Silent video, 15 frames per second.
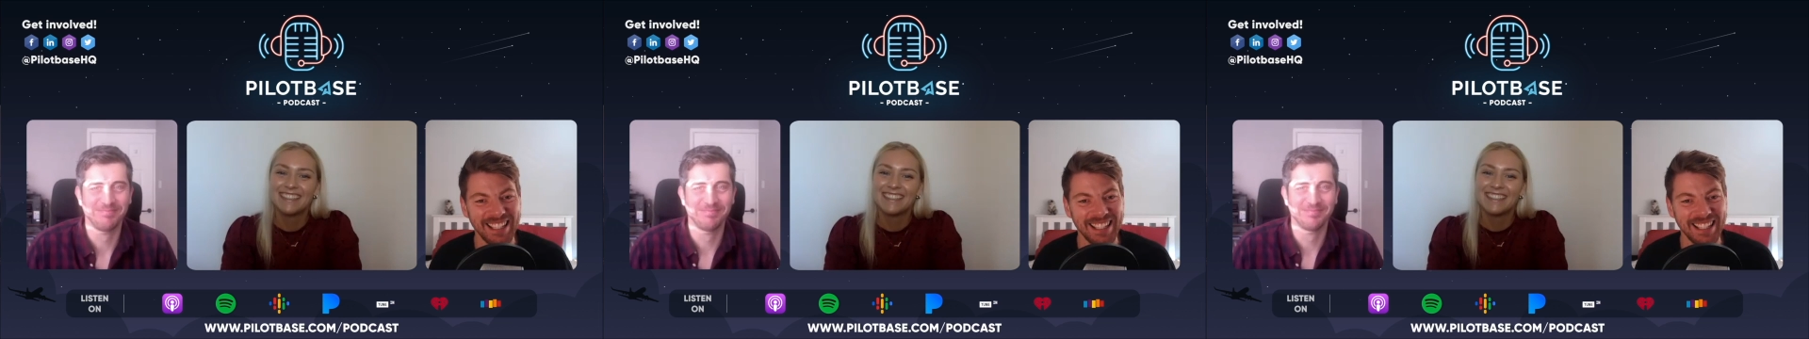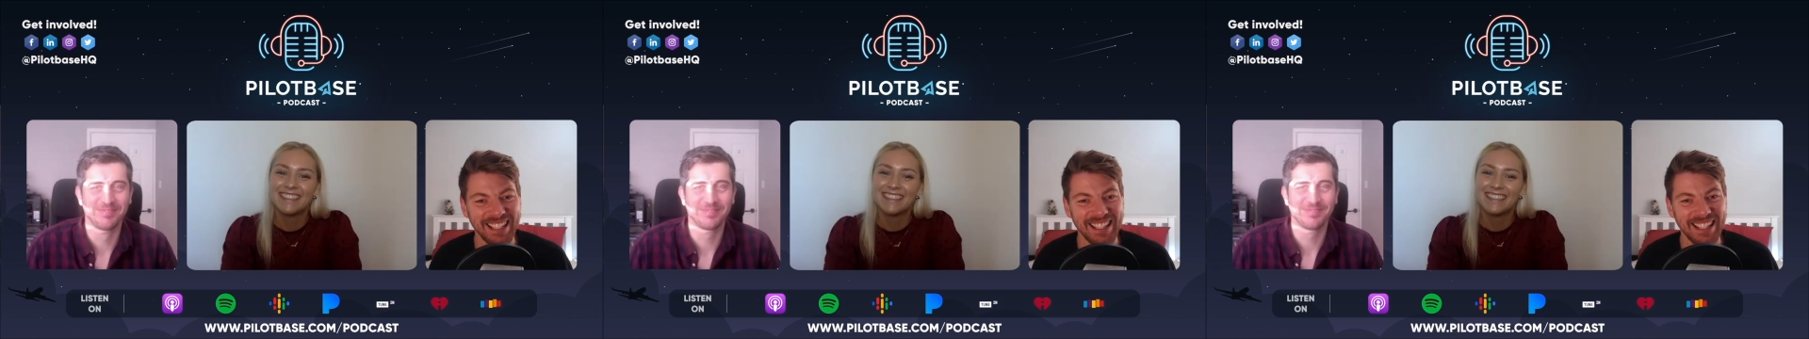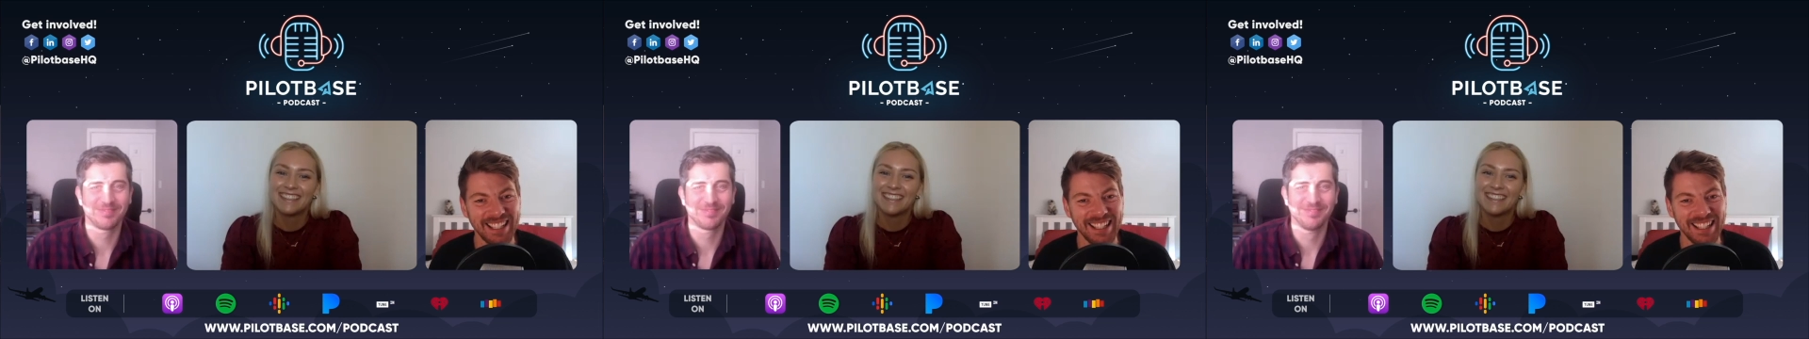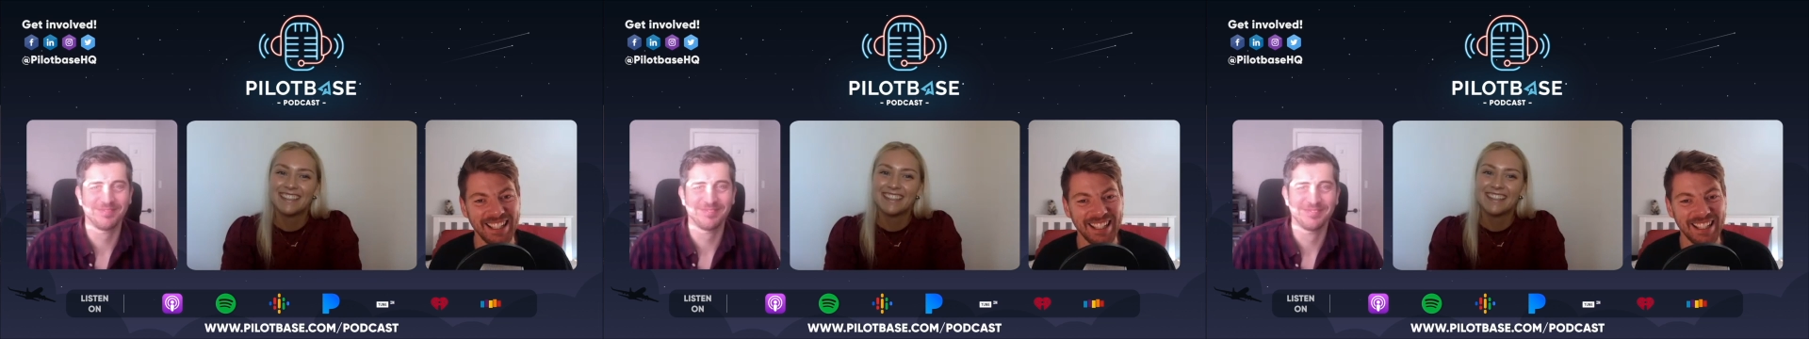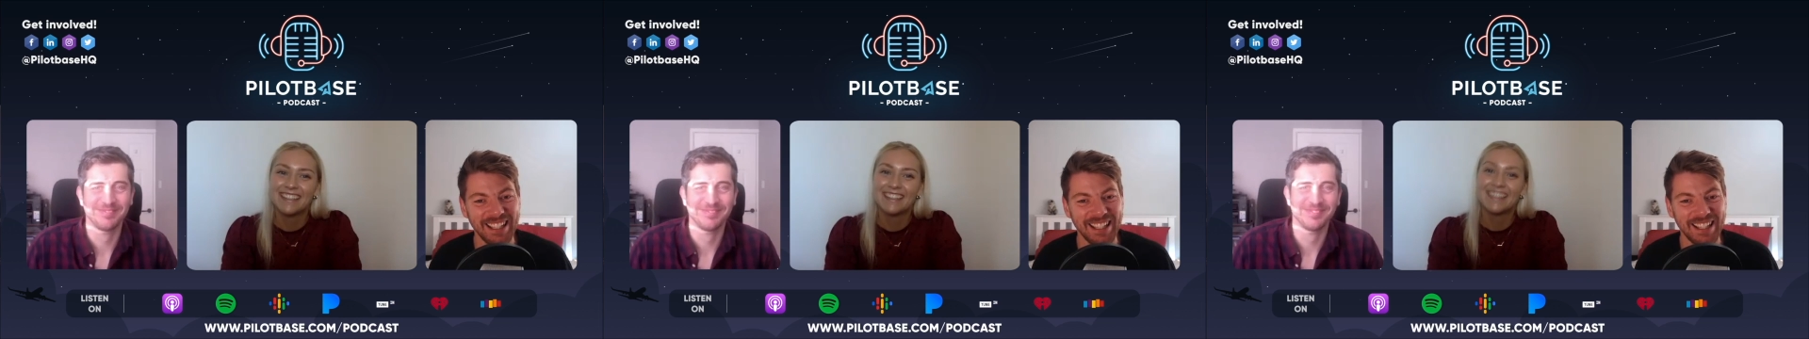
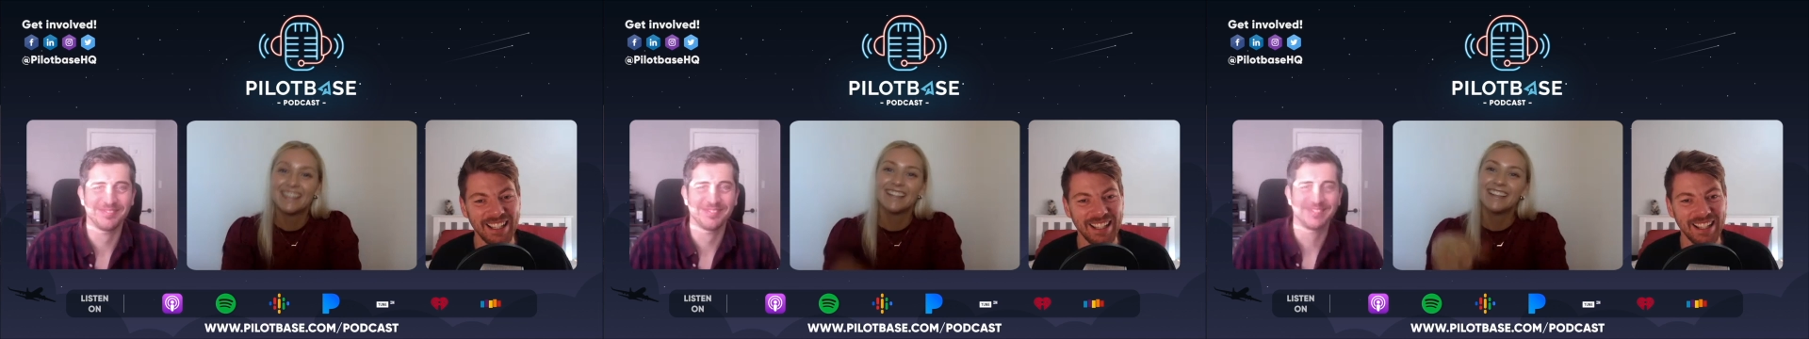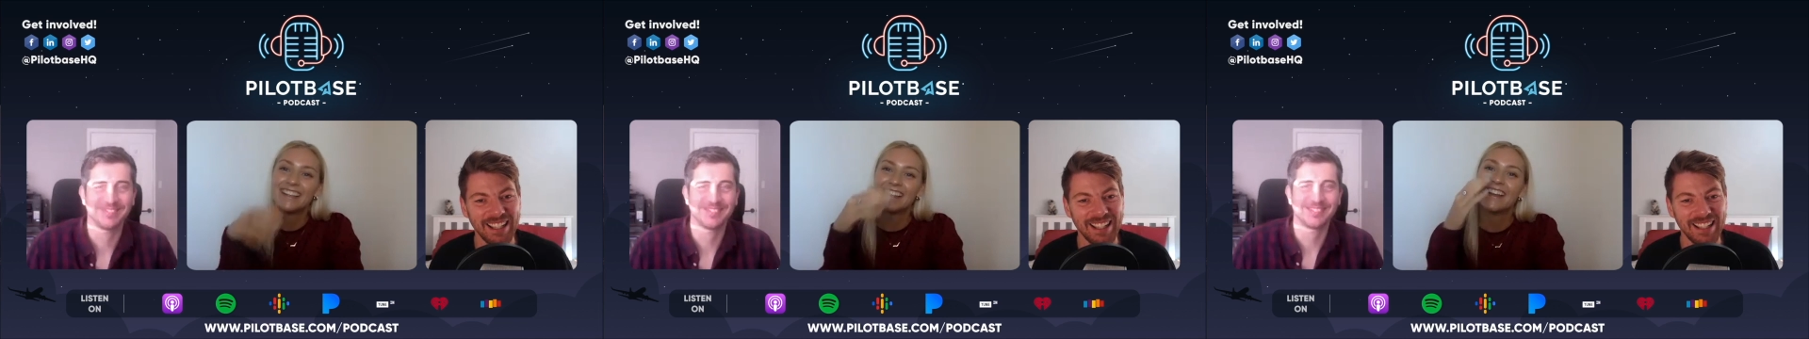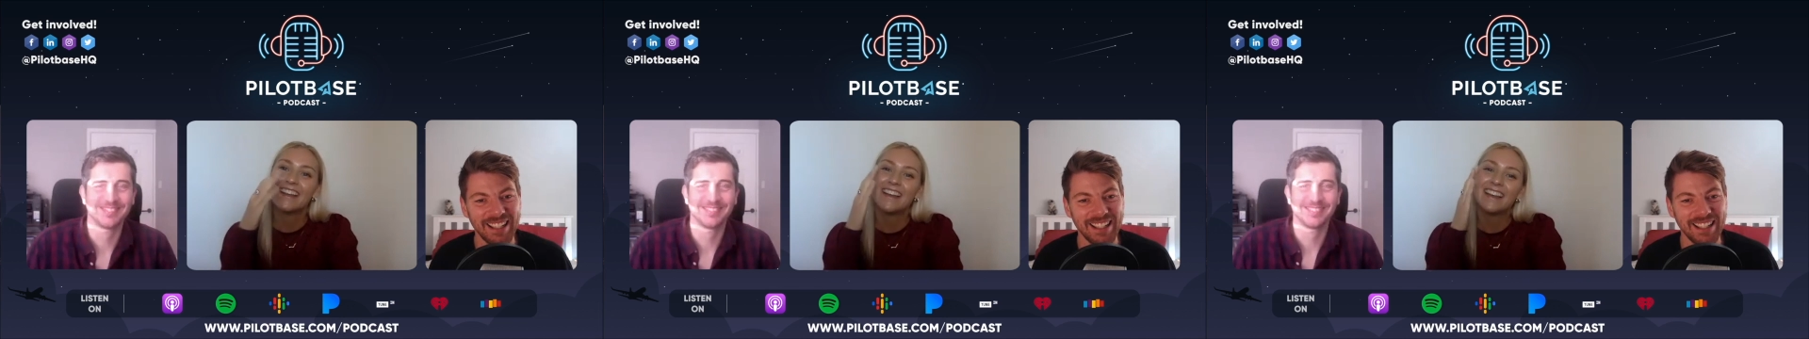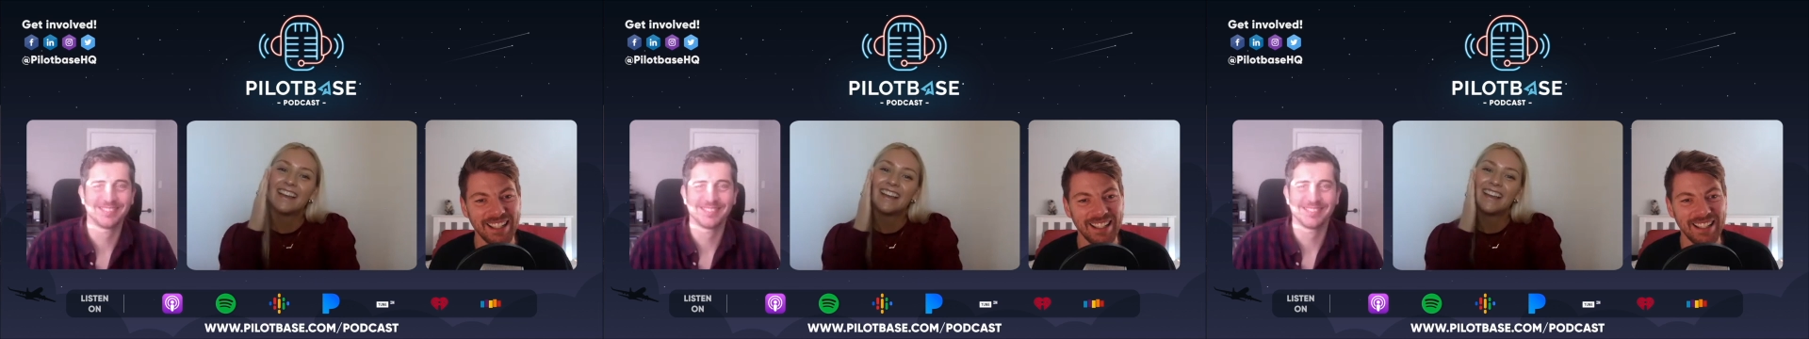(silence)